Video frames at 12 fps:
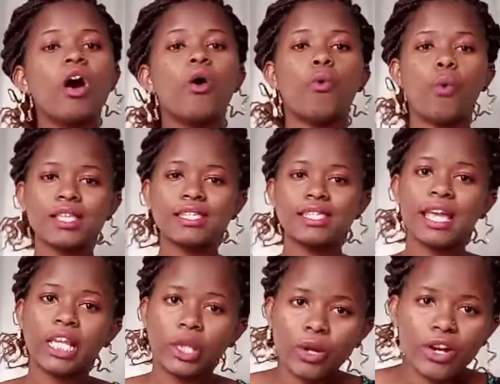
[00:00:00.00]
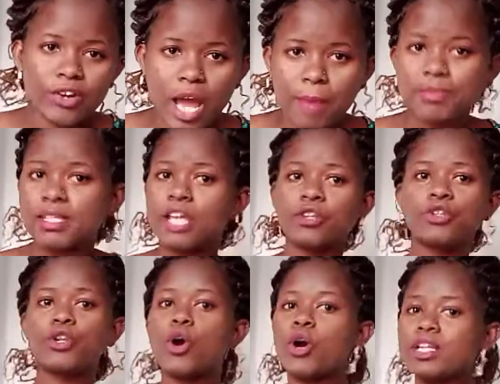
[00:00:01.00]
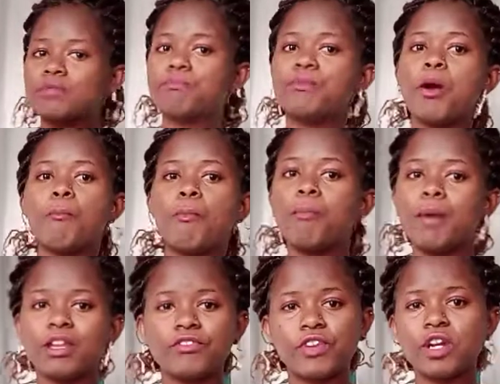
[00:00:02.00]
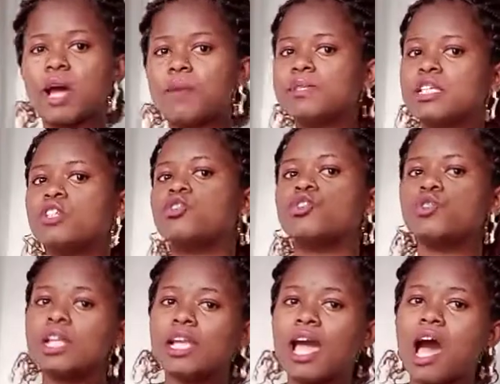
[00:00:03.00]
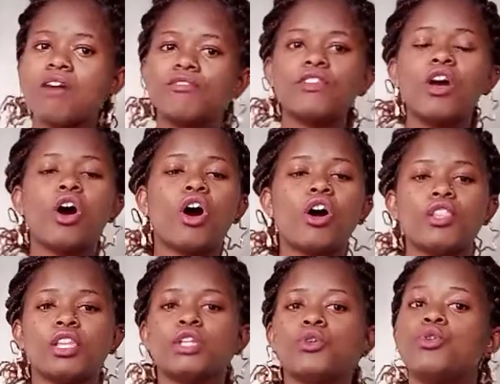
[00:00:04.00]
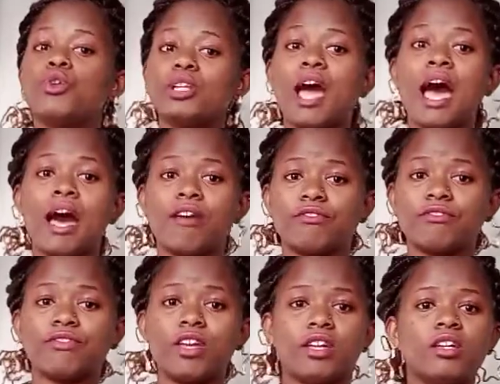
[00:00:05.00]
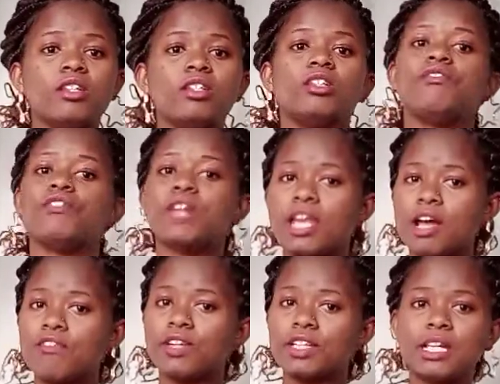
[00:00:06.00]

worsen your cramps, and you don't want more painful cramps than you usually have or than you could have. If you can avoid